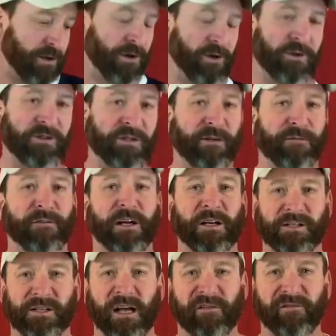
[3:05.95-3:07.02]
holster
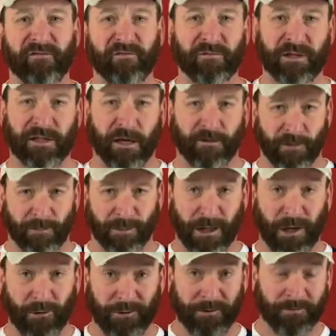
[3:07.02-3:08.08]
falls off, cover
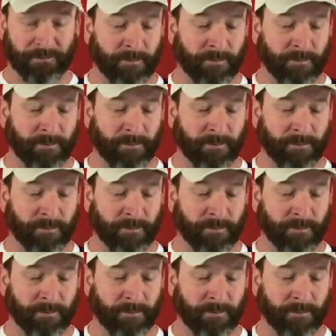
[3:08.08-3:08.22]
blown.